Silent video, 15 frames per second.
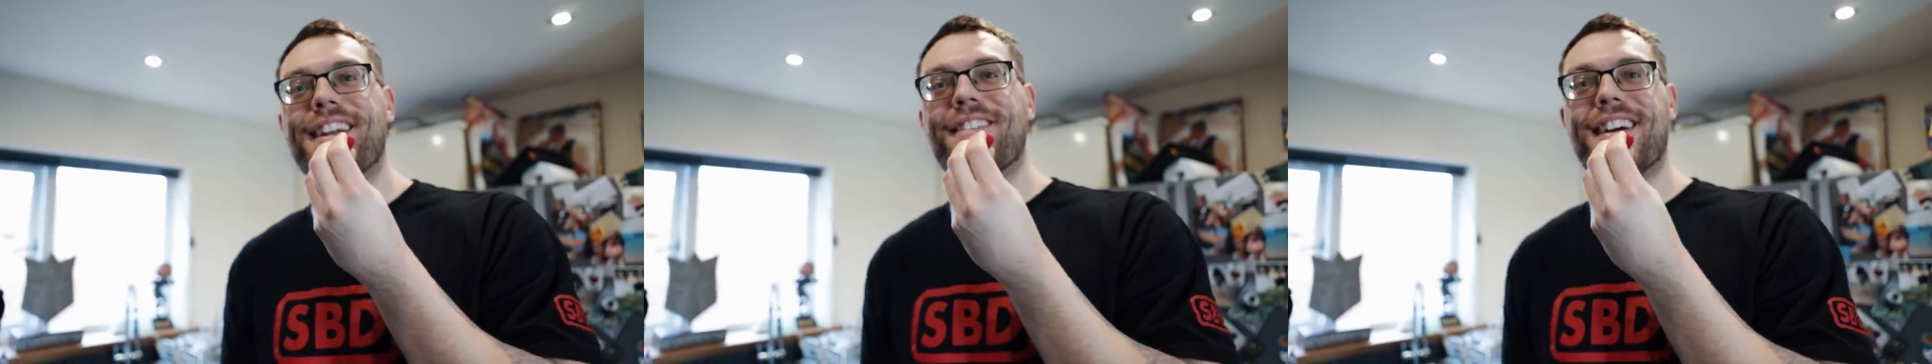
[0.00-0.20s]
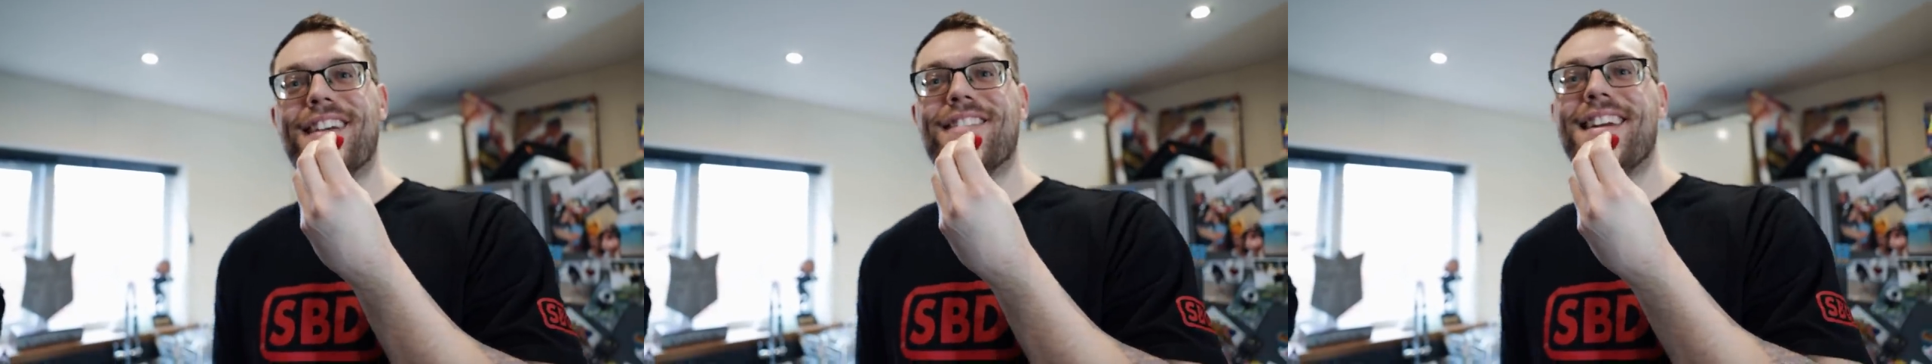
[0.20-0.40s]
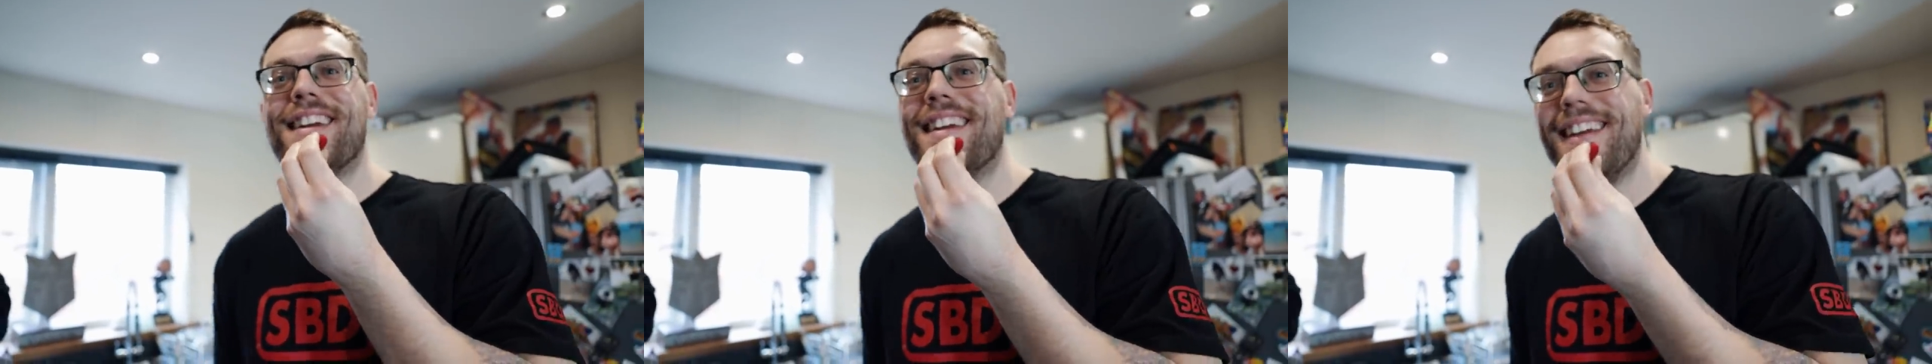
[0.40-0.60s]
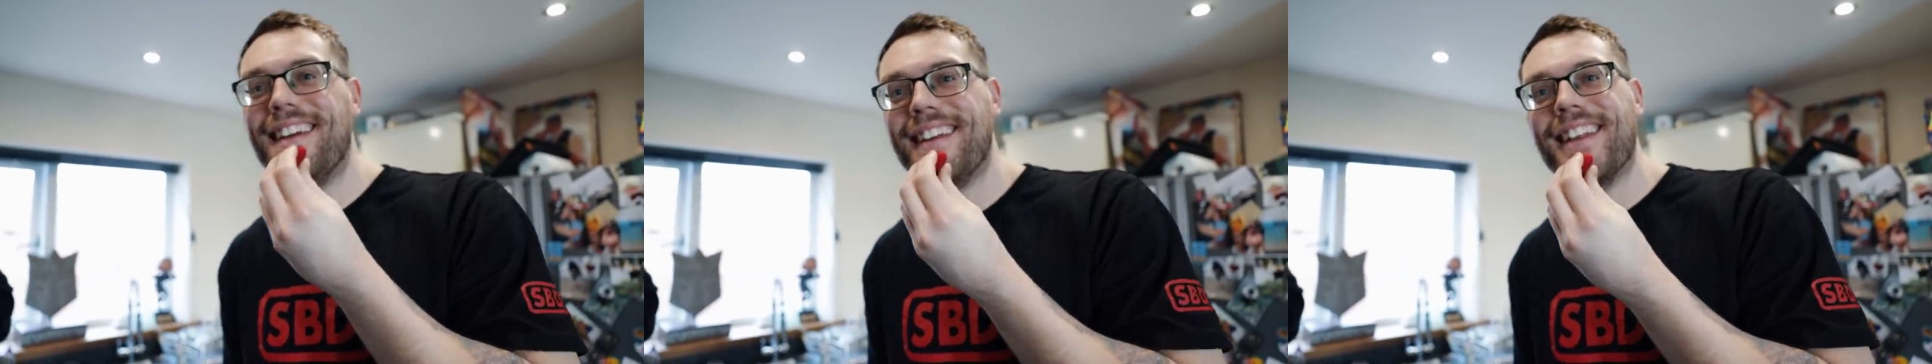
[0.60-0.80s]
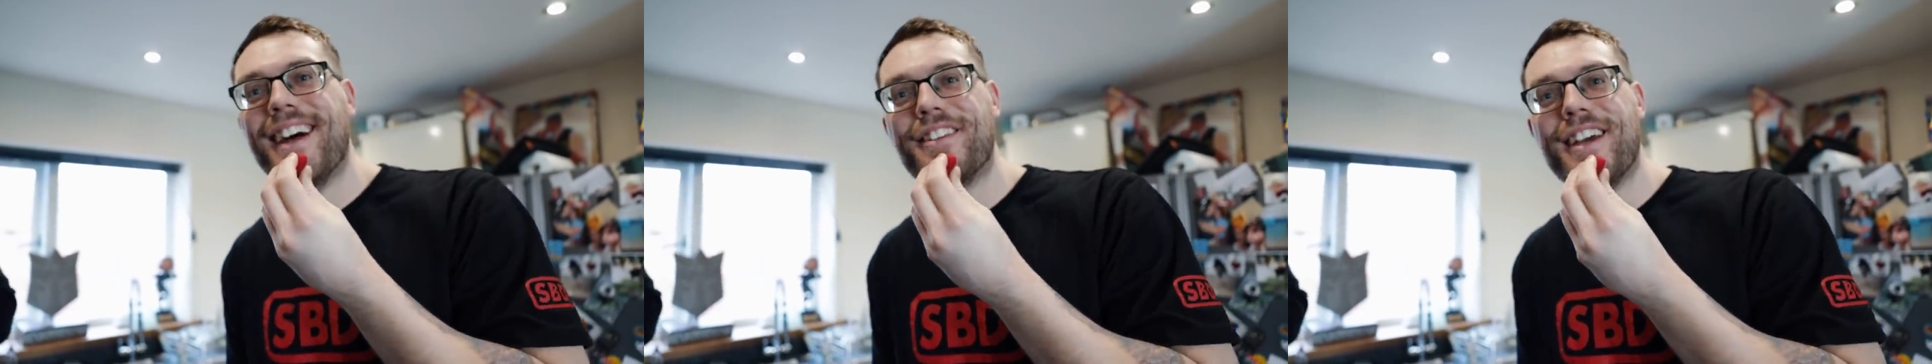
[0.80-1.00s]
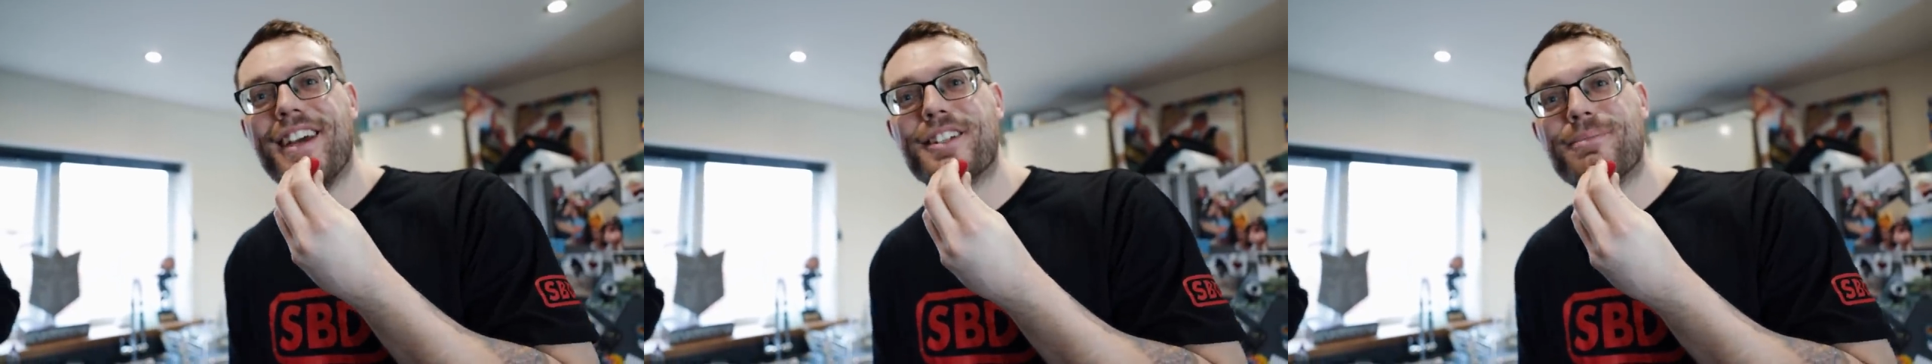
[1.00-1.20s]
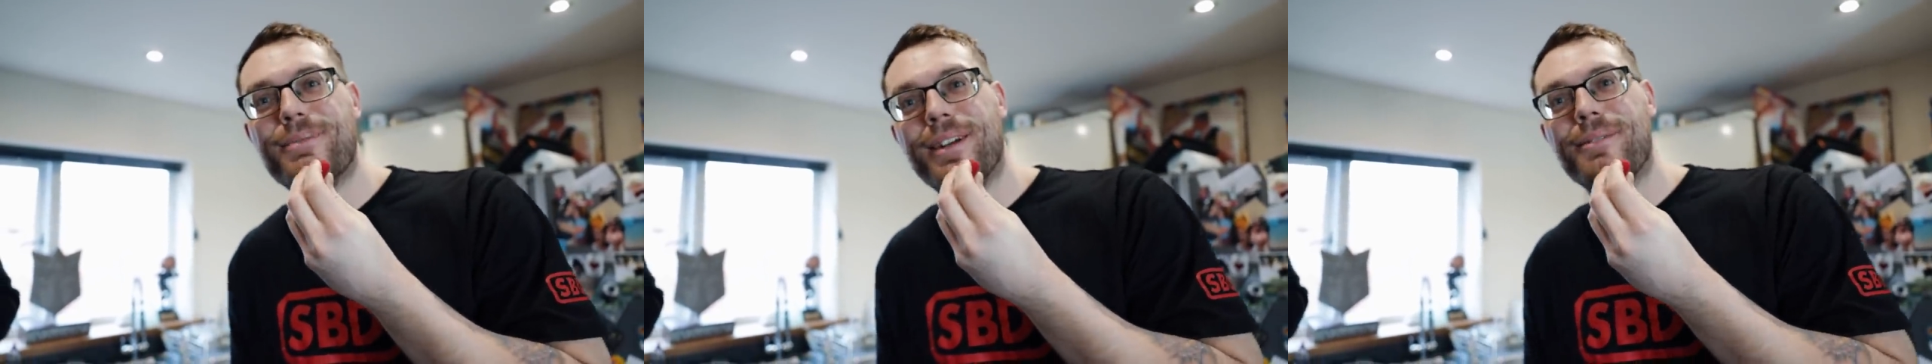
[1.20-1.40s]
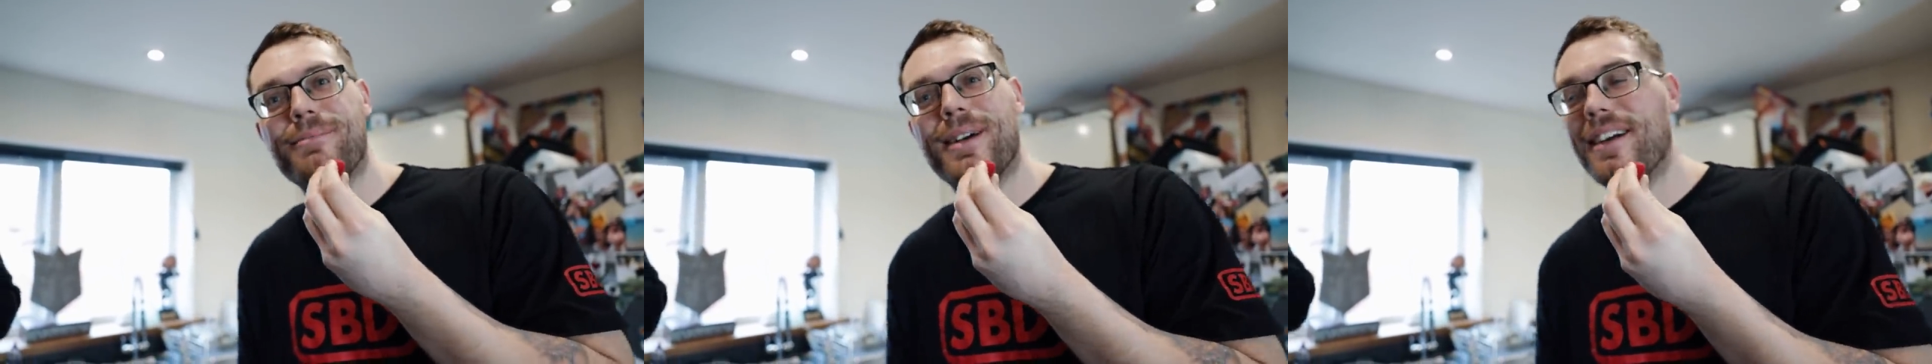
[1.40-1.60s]
I might be that
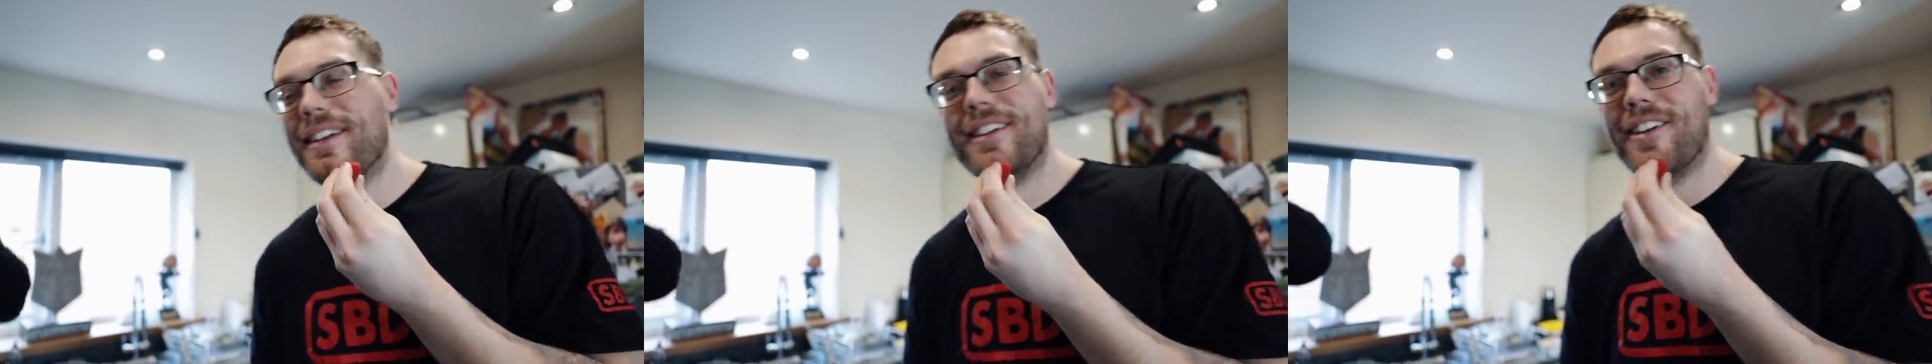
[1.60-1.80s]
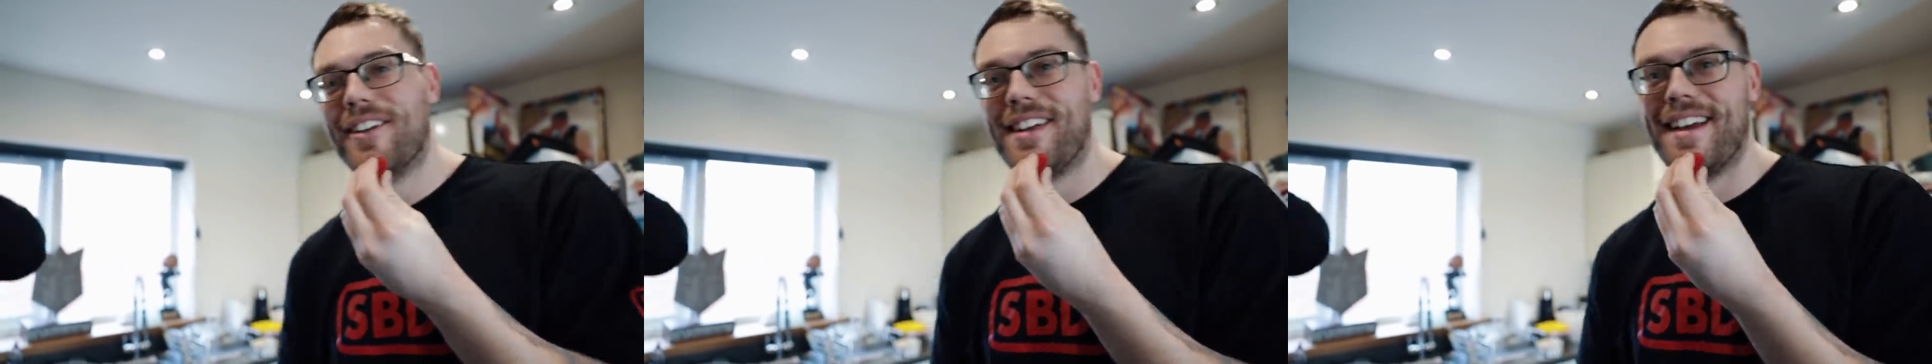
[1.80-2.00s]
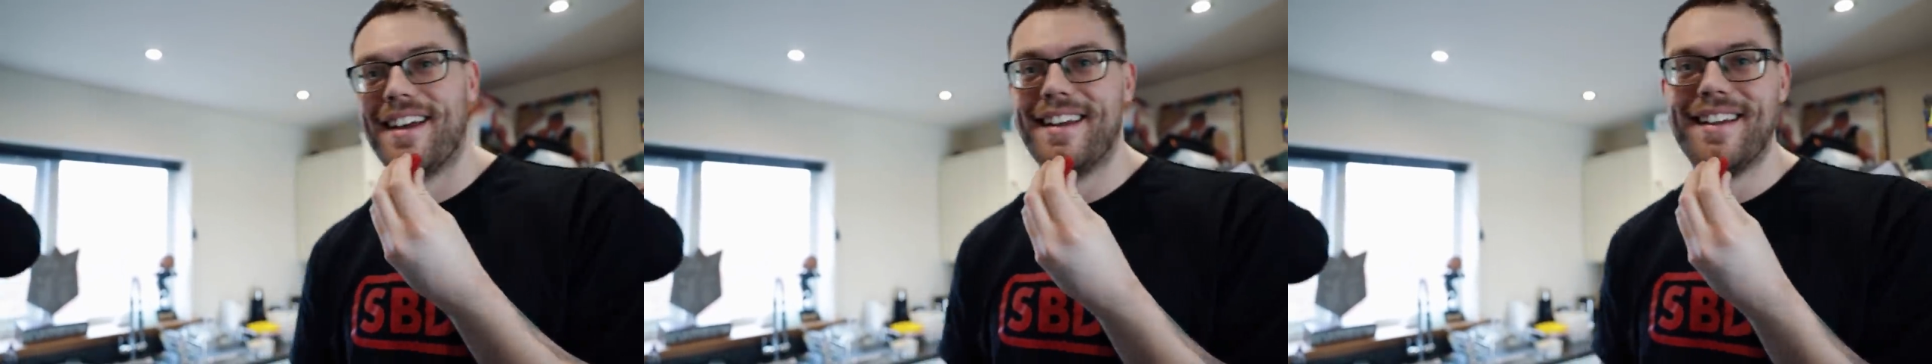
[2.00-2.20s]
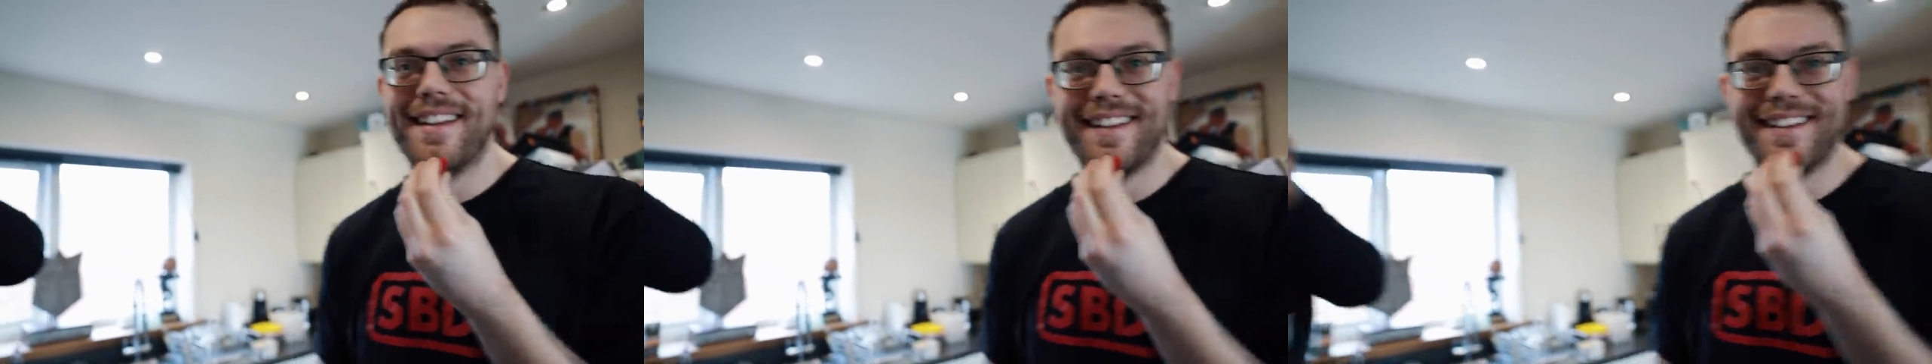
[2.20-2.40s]
desperate, but not yet.